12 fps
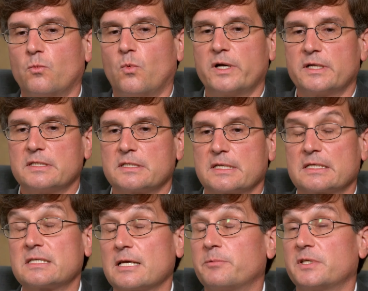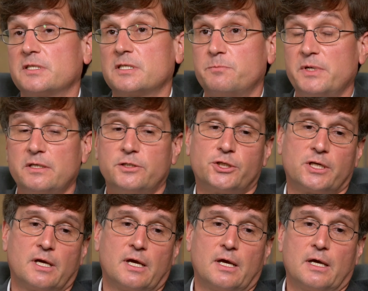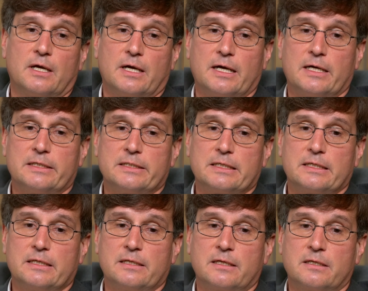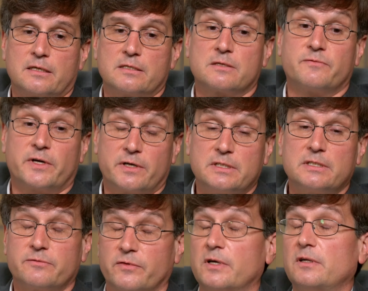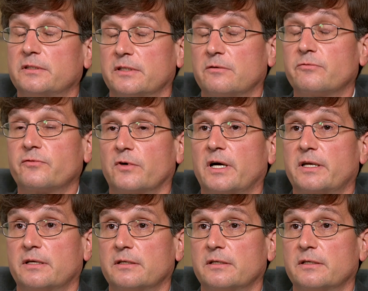what is accepted speech, is a very difficult and fraught